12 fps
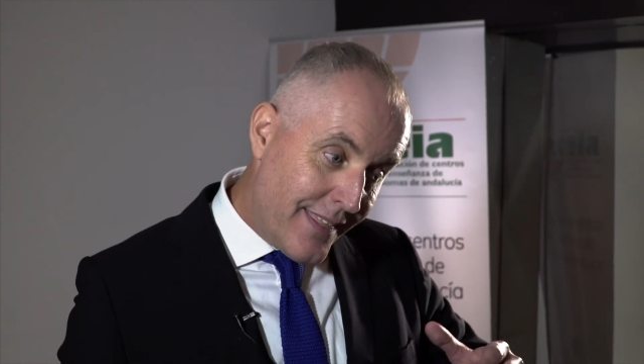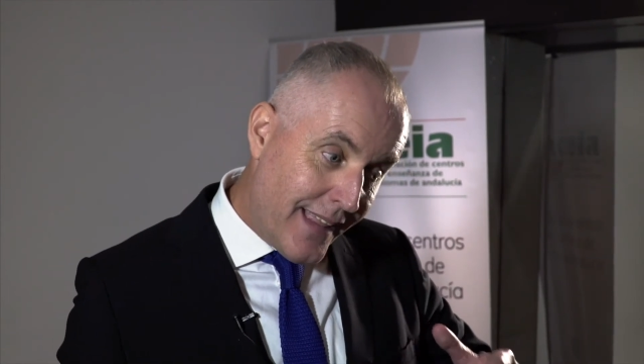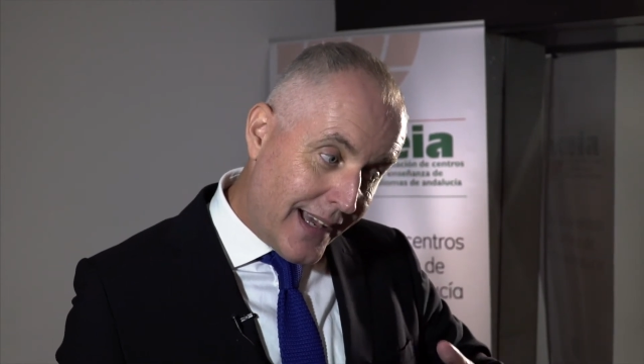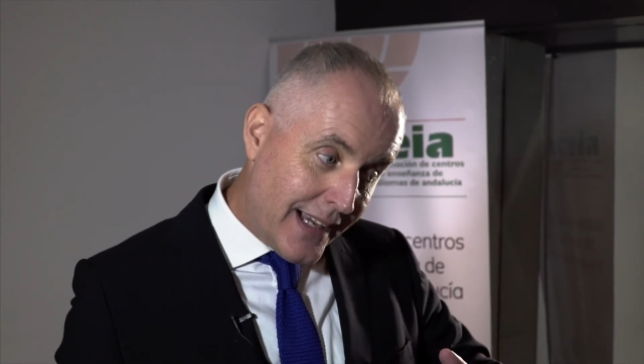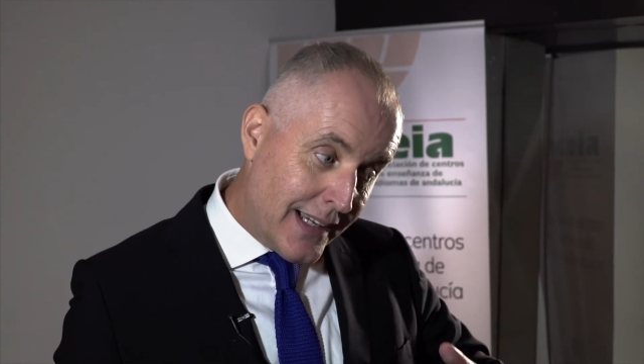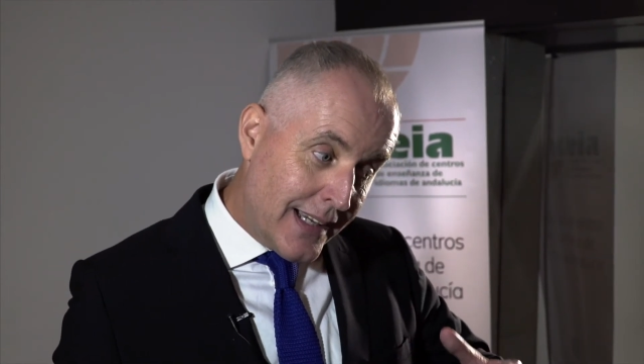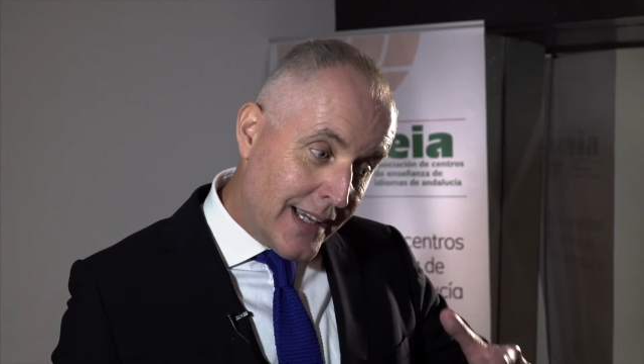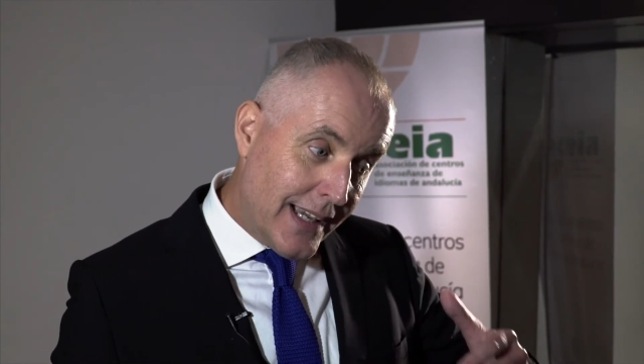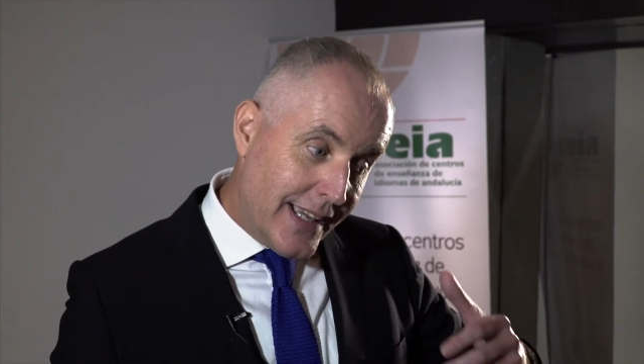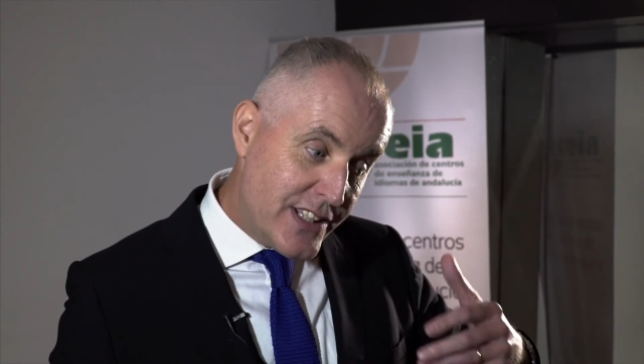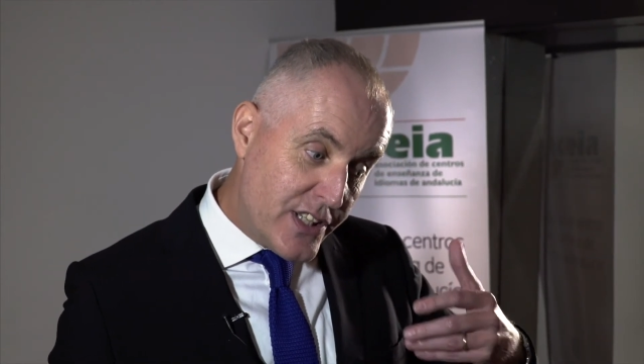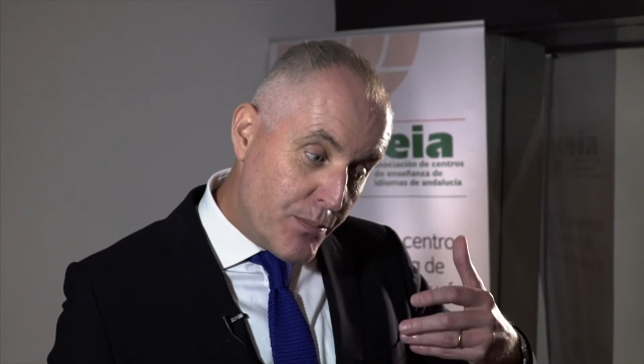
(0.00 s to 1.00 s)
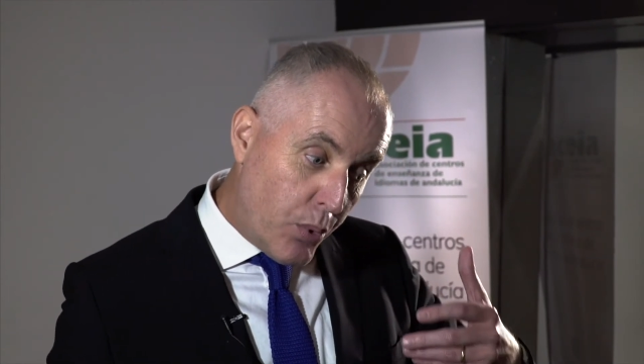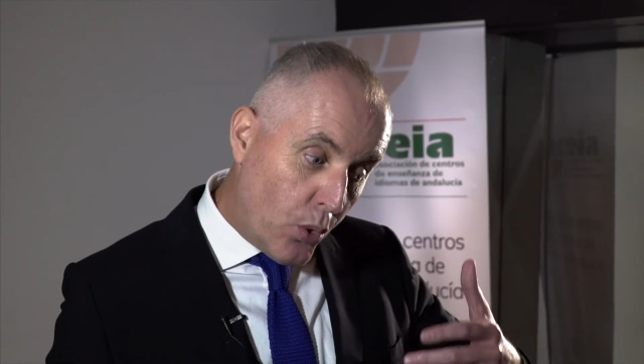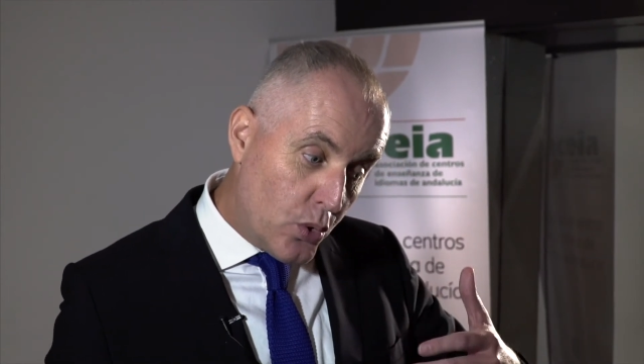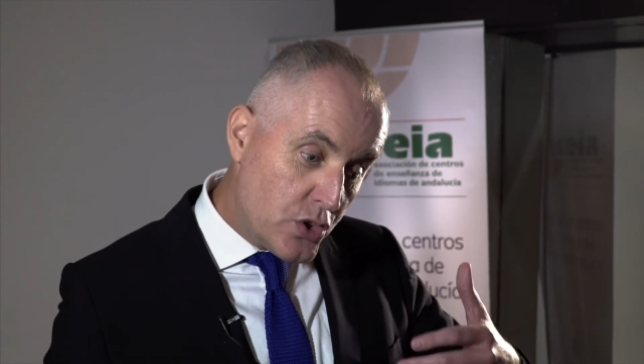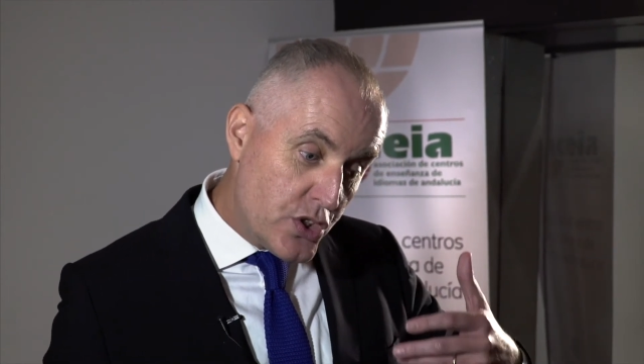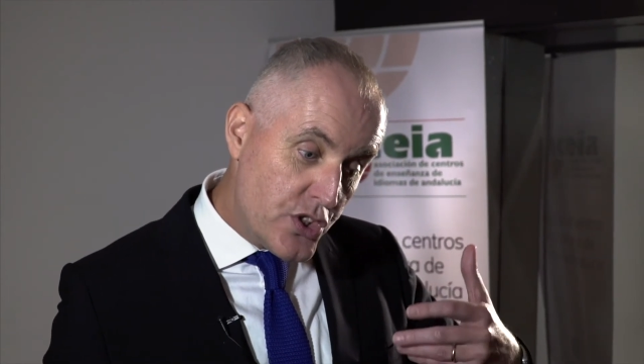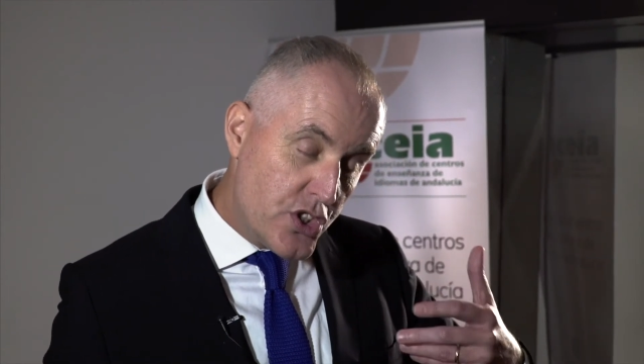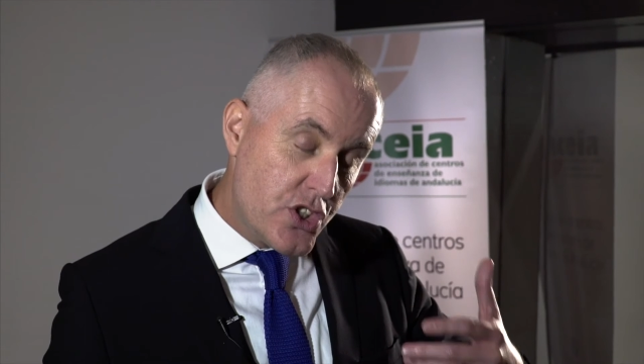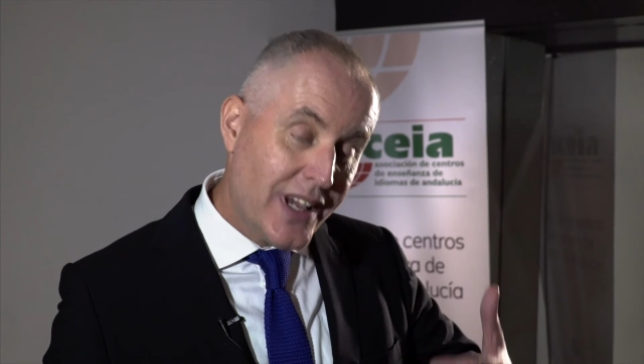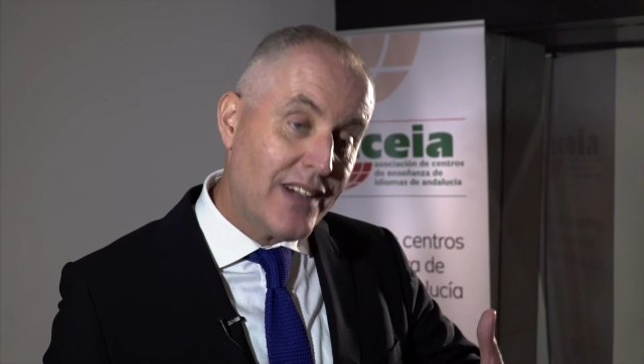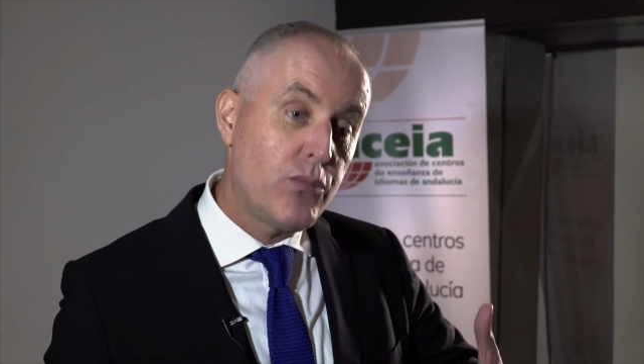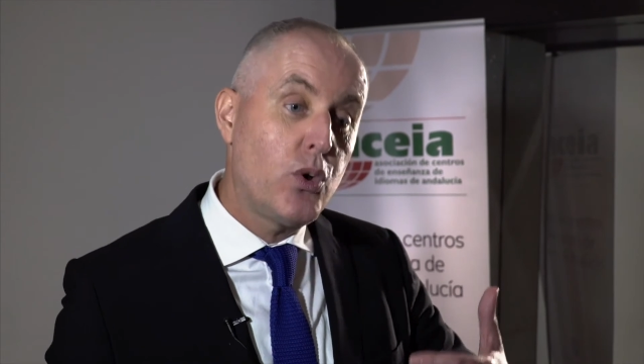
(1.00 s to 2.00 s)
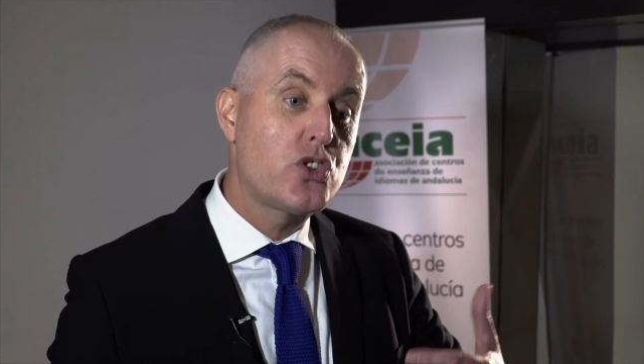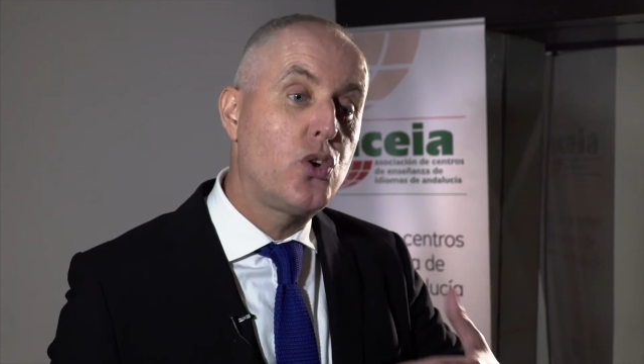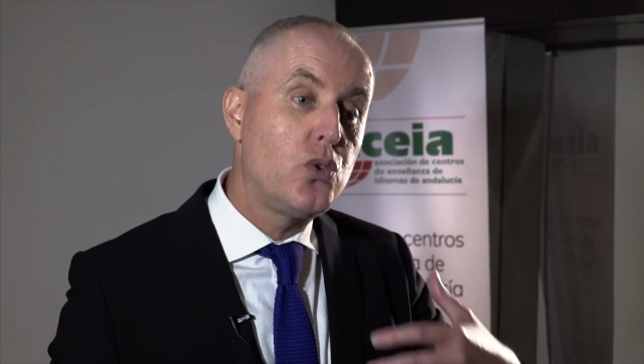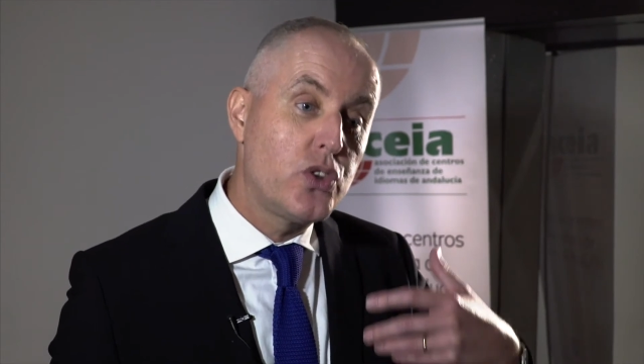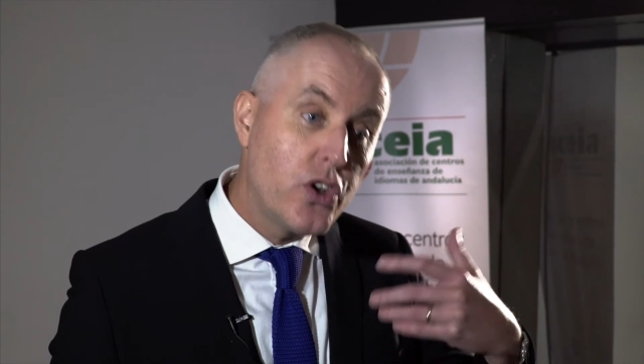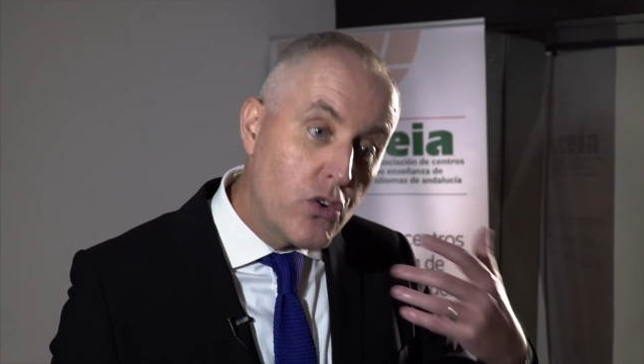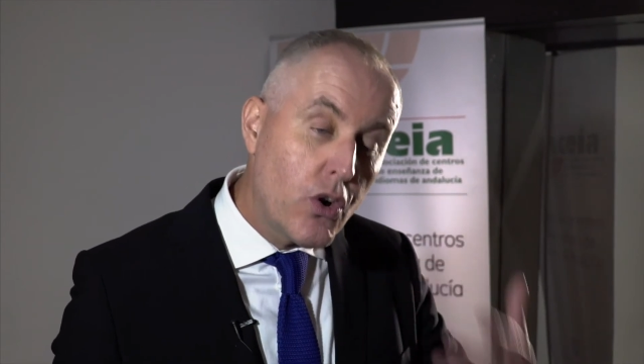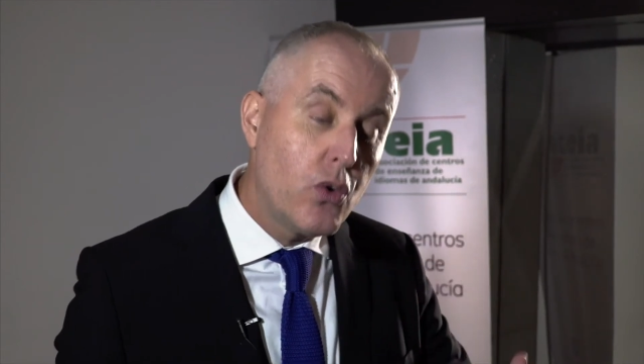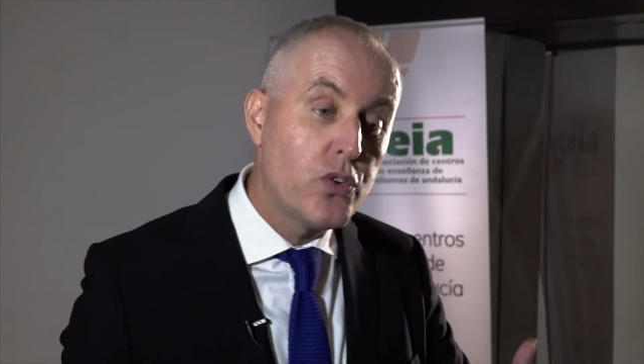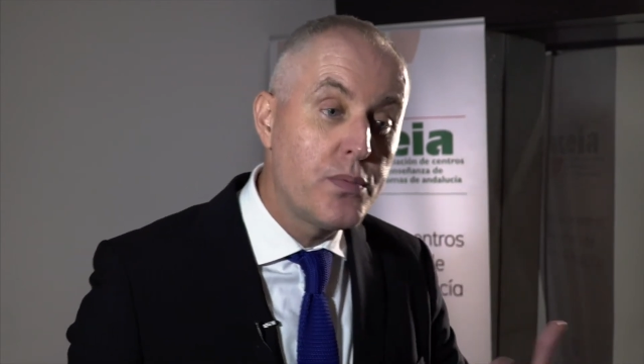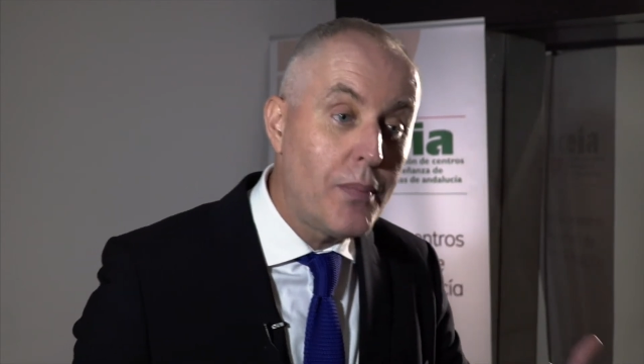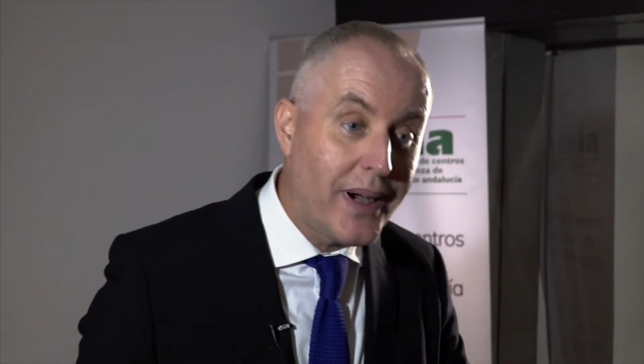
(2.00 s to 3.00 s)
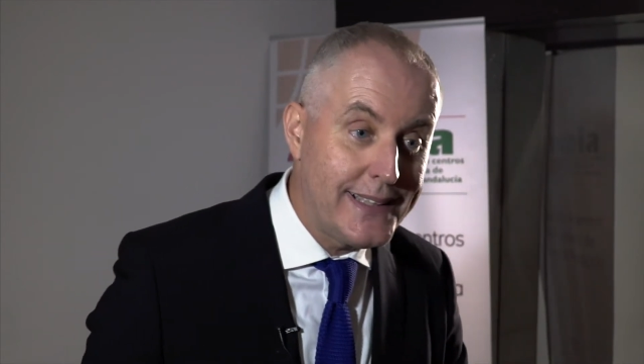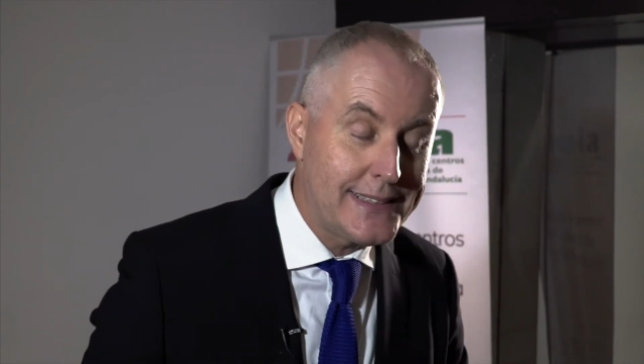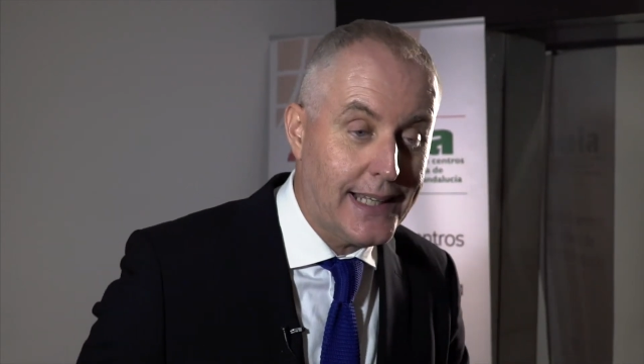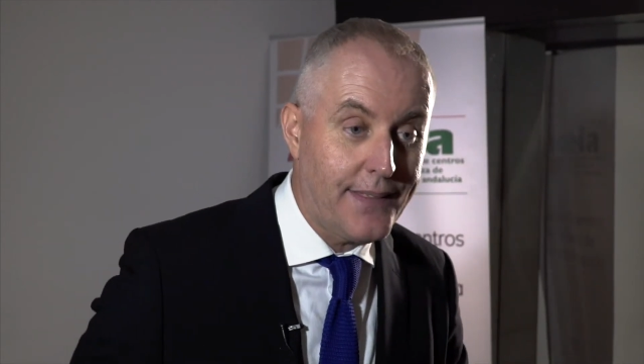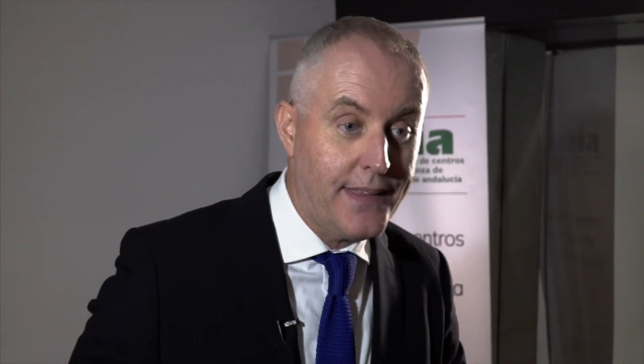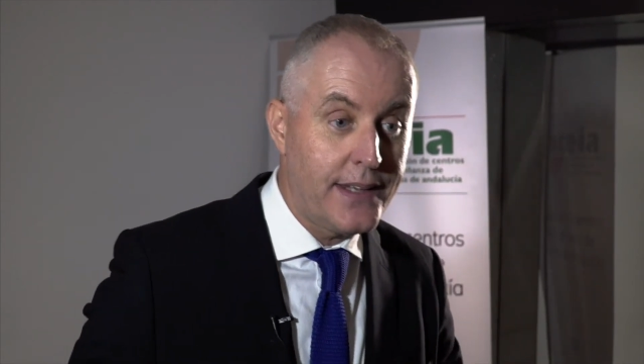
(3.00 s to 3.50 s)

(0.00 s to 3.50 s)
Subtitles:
that it's important to have what's called a growth mindset,